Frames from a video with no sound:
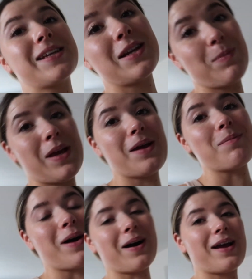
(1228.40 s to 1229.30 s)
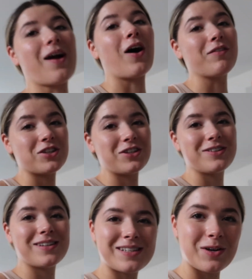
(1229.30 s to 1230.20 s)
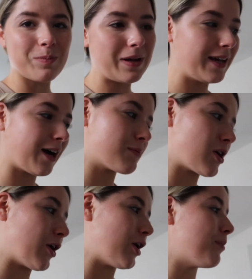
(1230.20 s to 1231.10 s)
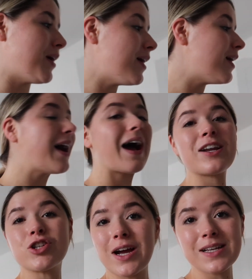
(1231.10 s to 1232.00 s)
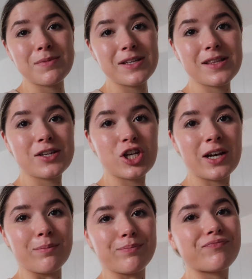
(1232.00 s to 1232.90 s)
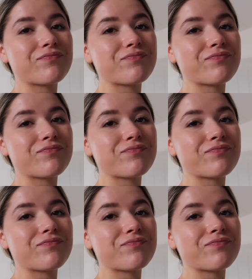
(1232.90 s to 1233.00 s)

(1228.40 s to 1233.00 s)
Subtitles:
gonna be my afternoon until Billy comes home and drags me to the gym.